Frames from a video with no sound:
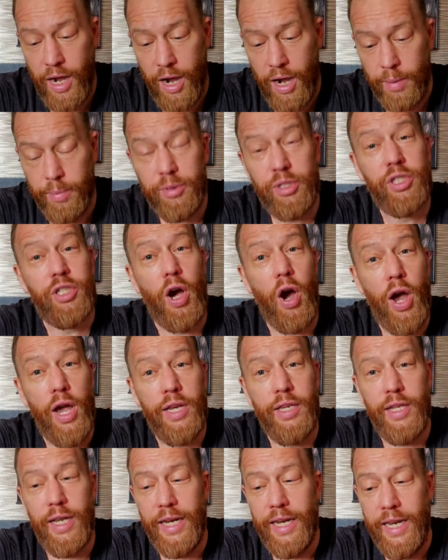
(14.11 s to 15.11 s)
um,
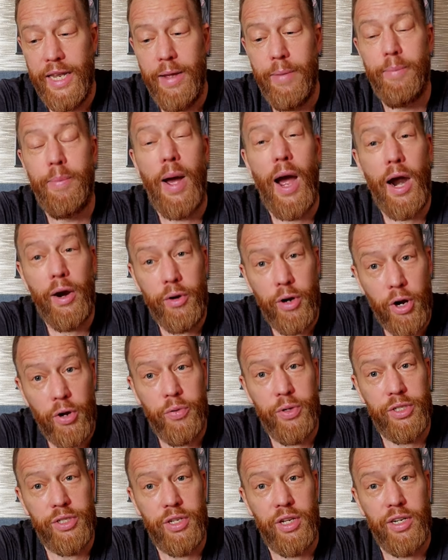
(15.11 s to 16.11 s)
signed. Liam
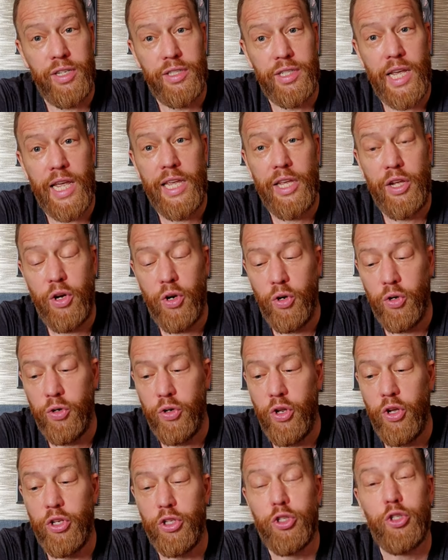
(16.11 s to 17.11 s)
Paro is going to take
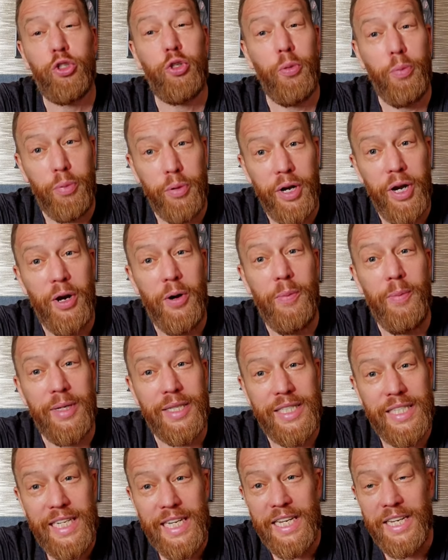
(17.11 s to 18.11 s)
on Subriel
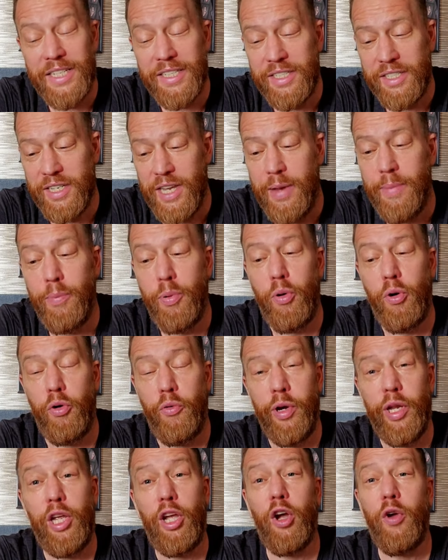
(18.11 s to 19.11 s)
Matias in Puerto
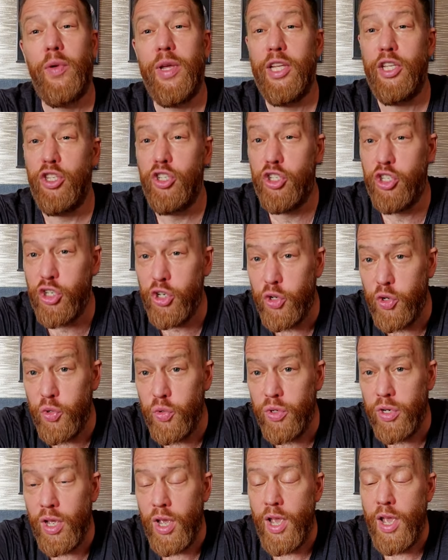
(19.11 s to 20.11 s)
Rico in
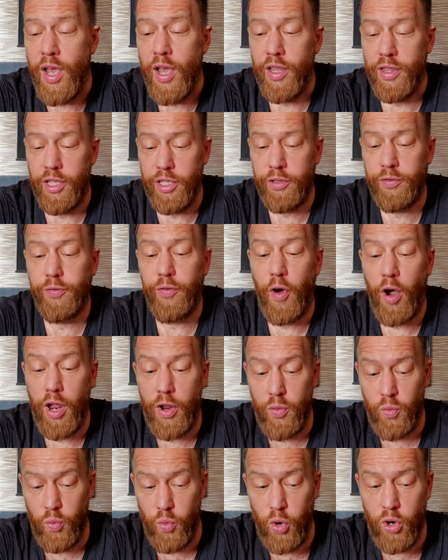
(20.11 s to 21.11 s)
June. This
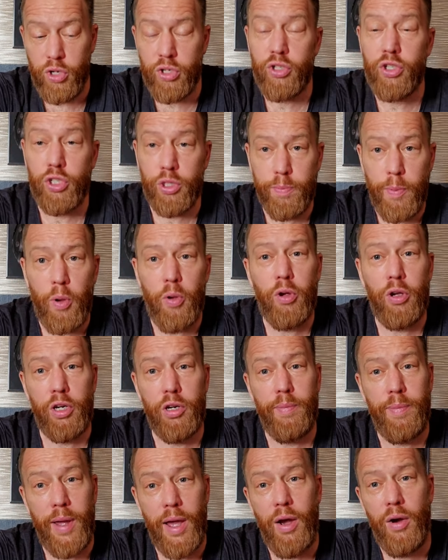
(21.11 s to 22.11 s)
fight was spoken
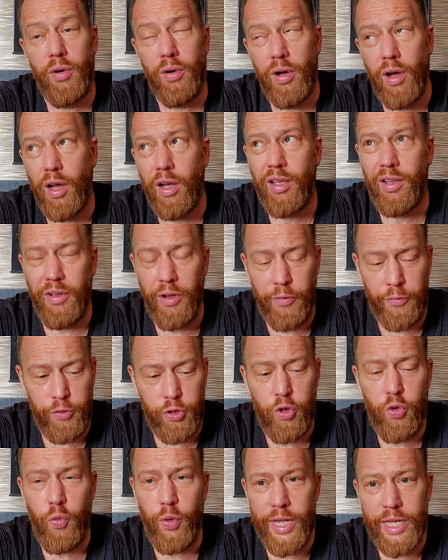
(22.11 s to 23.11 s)
about a, a
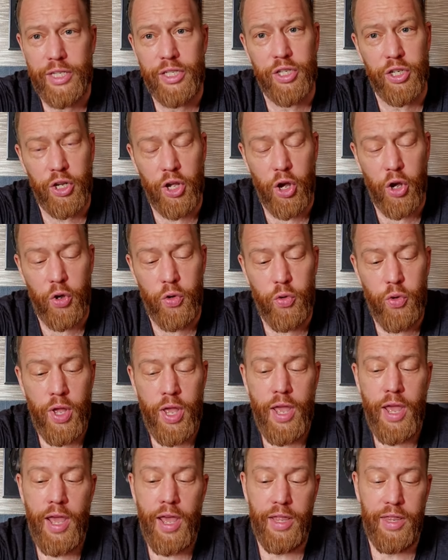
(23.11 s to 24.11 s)
few weeks ago.
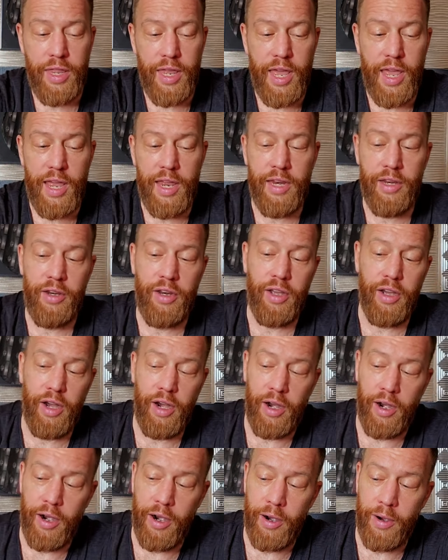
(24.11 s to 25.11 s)
Then
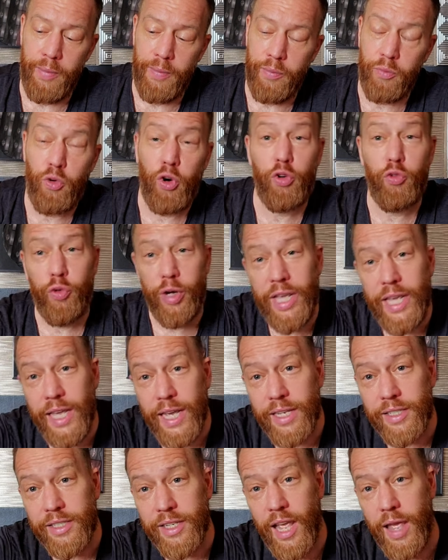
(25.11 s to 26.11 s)
um,
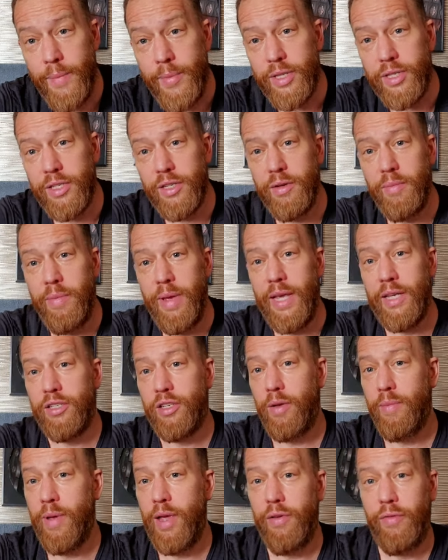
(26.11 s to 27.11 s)
Rodriguez came into the
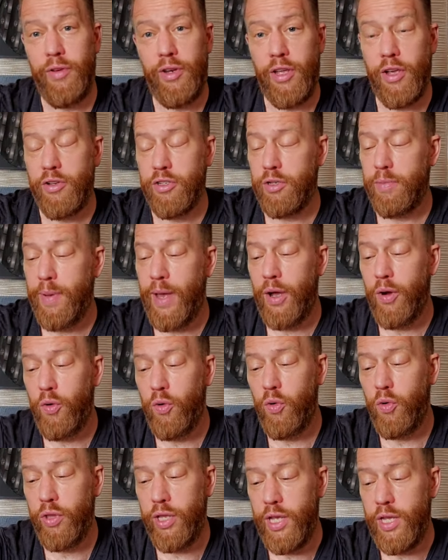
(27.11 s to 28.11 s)
mix. I made videos about
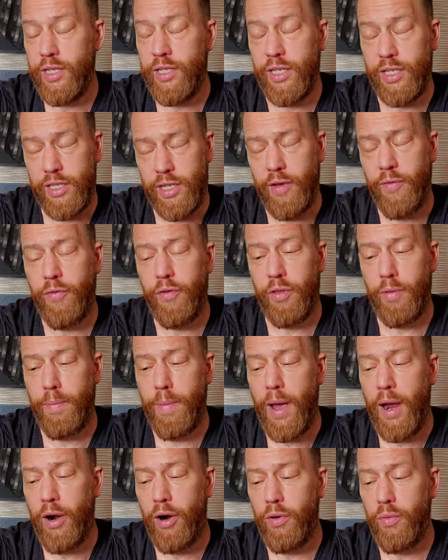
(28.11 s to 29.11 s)
all these except for the
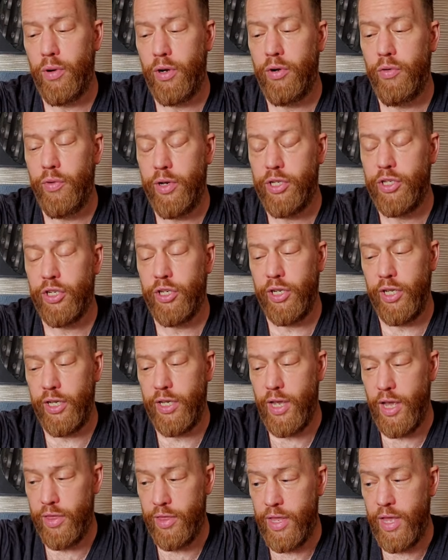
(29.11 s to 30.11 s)
Paro one
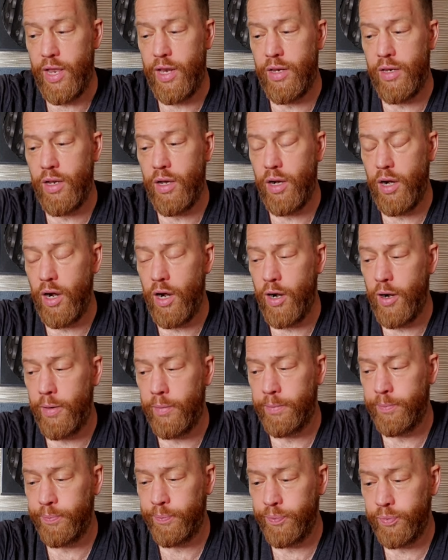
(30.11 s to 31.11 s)
originally. And then
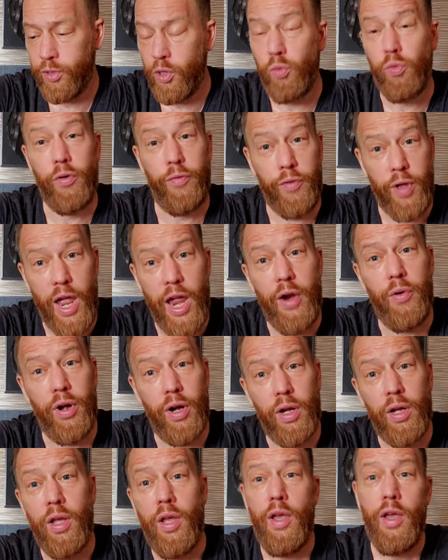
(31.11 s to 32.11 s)
um,
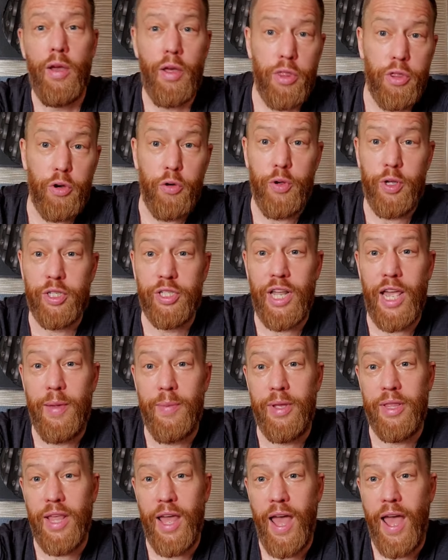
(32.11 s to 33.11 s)
Rivera threw his
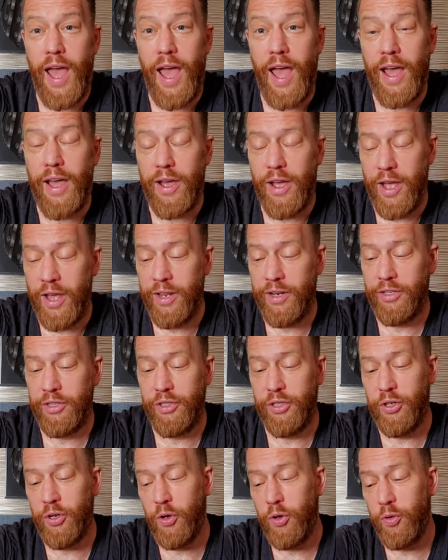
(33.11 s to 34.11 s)
name in the hat. And,
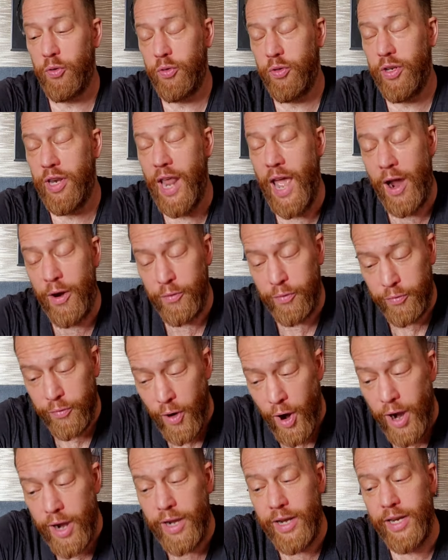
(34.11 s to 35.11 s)
you know, now
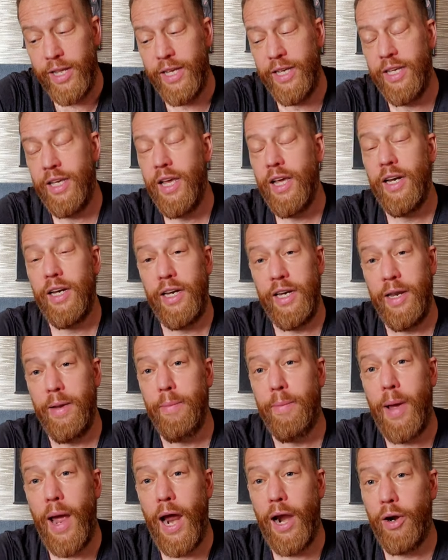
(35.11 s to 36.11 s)
finally
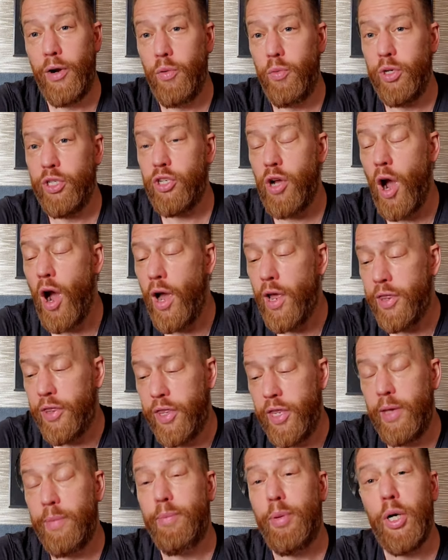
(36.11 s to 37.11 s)
Liam Paro, which I
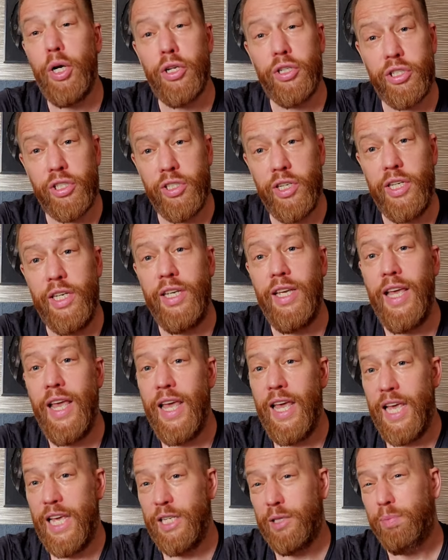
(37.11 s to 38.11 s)
think personally
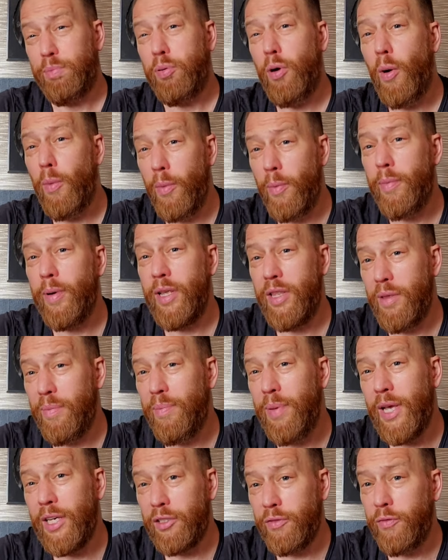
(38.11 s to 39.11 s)
is probably the
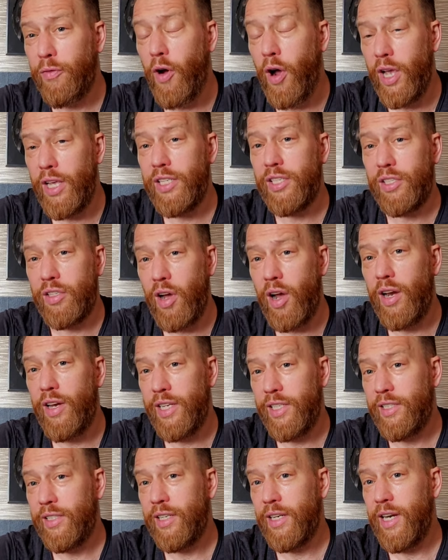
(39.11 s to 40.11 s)
best fight
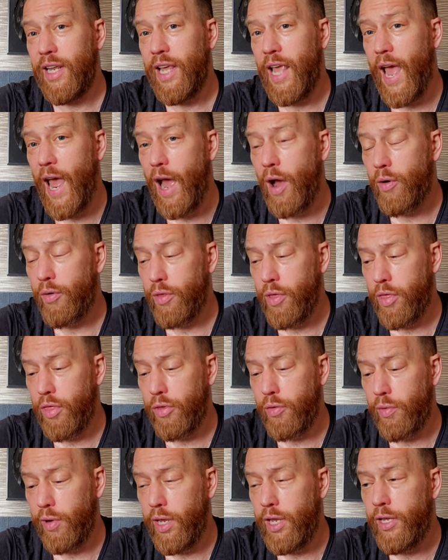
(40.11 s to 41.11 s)
stylistically out of the
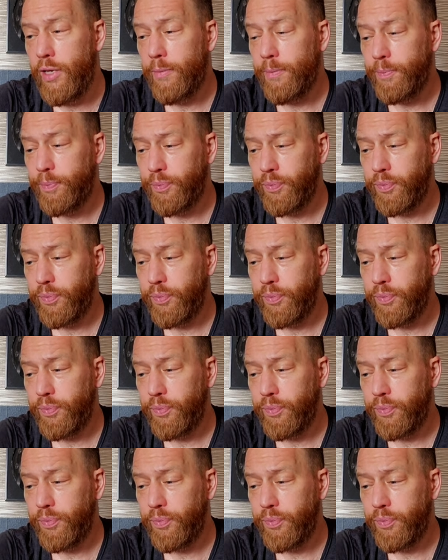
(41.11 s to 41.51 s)
three.